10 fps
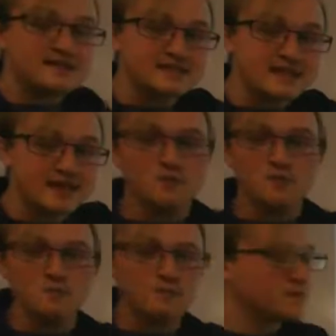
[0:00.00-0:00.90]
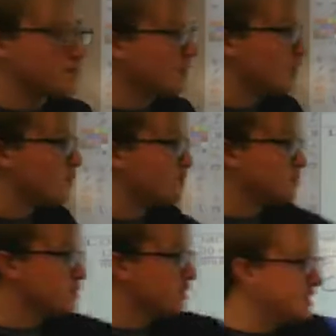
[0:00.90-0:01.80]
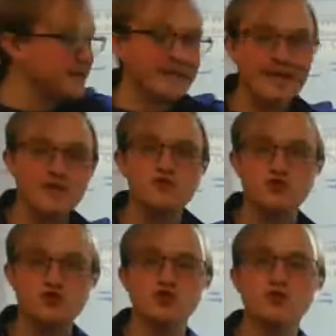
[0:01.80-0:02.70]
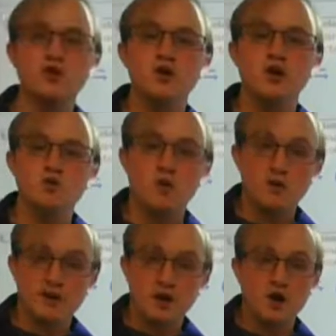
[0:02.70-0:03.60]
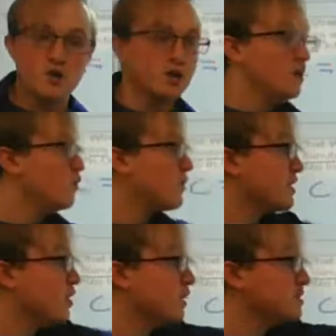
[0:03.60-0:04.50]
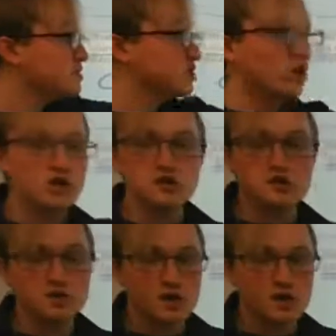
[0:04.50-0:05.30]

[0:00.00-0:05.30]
example and we plug it into what we know. Well, we know how much it costs her,